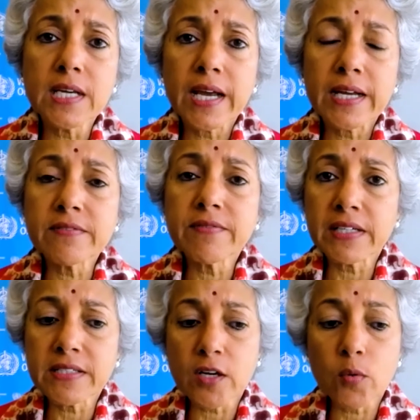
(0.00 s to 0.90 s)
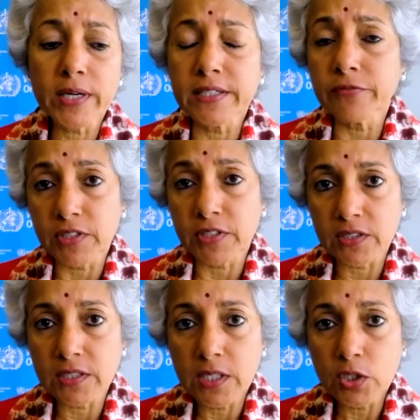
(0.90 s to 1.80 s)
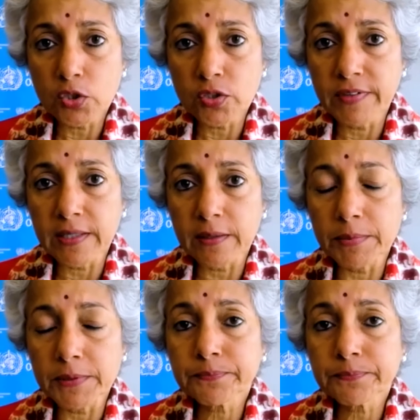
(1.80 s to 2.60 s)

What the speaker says: antivirals are quite difficult to develop.